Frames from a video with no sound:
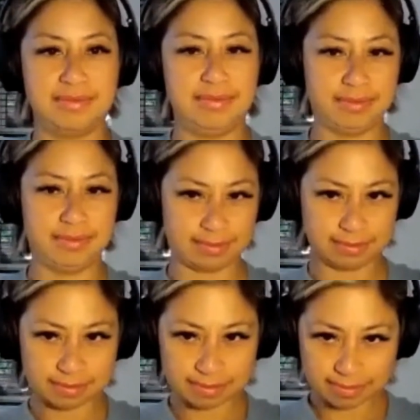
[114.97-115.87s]

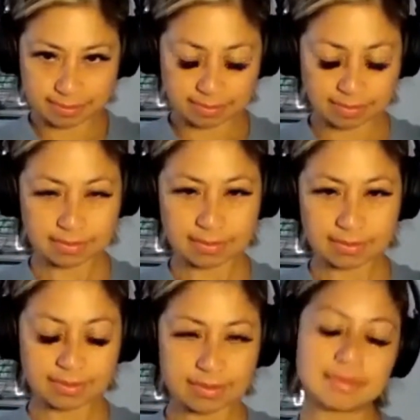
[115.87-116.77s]

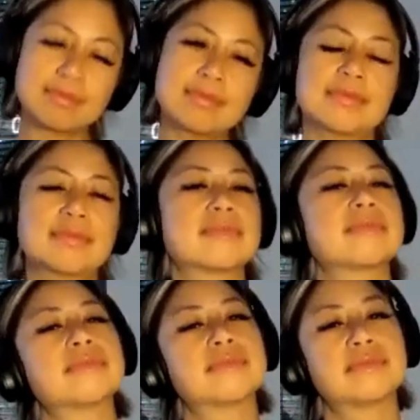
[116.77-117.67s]

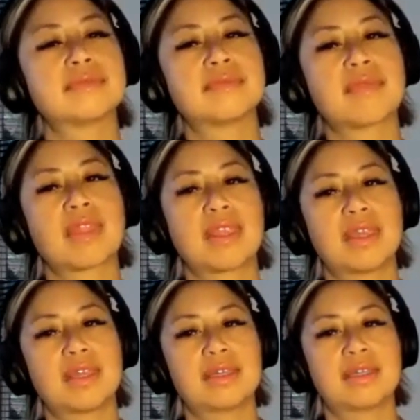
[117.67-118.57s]

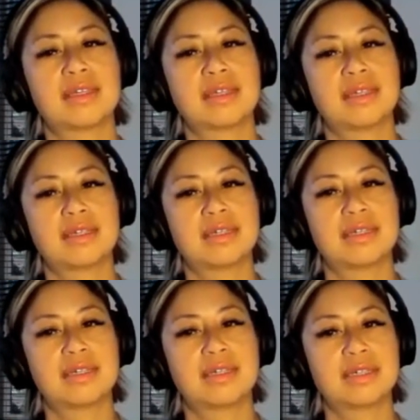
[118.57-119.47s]
Nobody speaks.